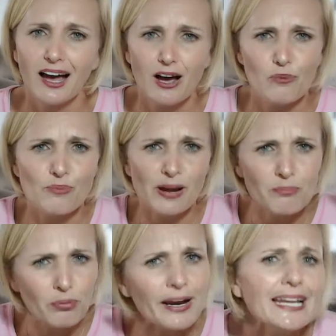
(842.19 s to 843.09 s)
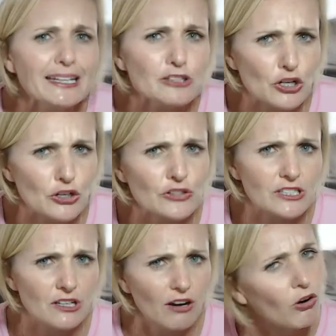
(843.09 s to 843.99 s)
my brain turns
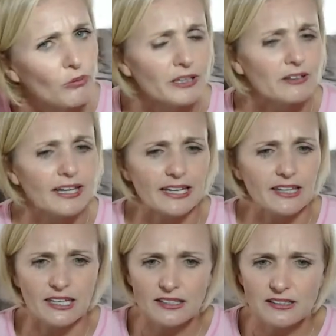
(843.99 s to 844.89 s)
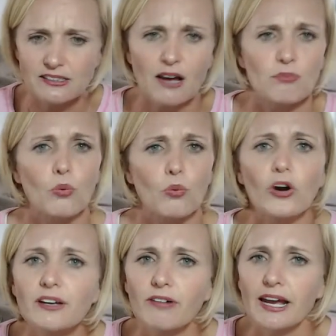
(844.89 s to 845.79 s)
to oatmeal. Like things stop
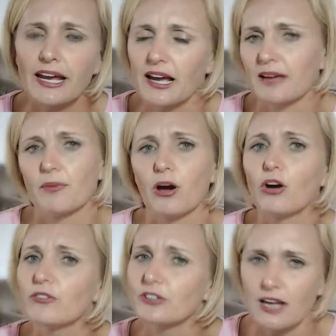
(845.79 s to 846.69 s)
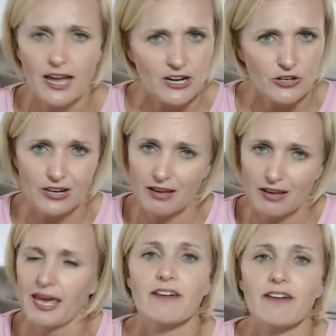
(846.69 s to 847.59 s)
working right. I'm overtired. I'm
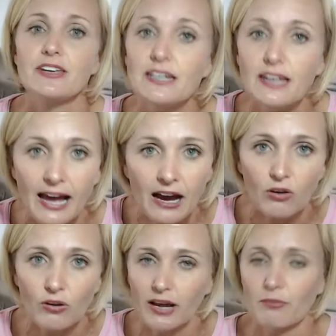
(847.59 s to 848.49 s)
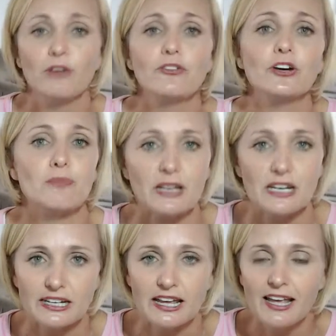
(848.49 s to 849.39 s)
caffeined out. I'm
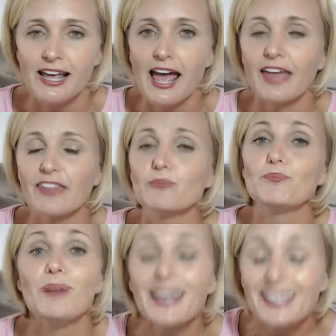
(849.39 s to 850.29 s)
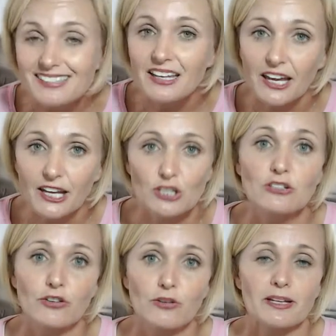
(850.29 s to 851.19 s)
overcommitted. And the best thing I can do
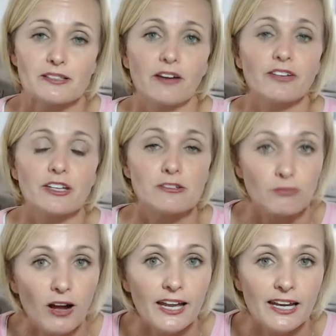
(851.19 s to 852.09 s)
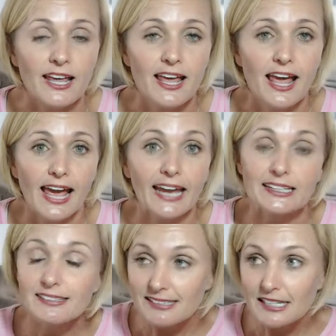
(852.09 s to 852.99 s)
for myself is run. And it
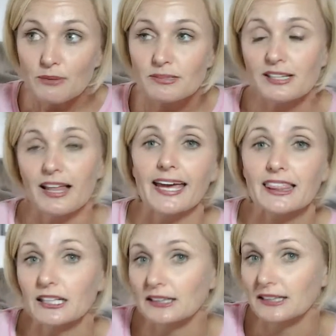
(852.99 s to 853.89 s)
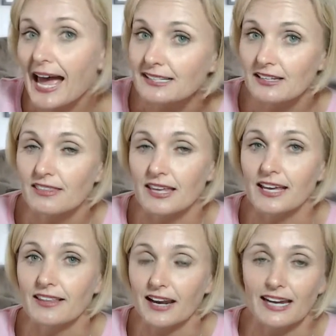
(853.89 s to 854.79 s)
seems like the last thing
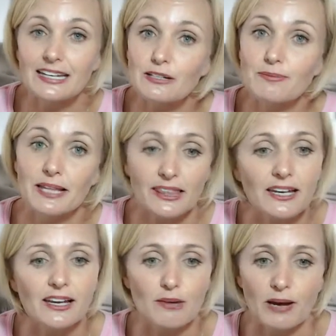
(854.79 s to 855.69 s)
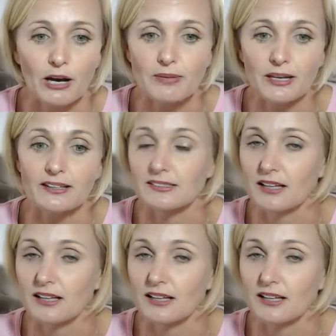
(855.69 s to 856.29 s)
that I need to be thinking about, because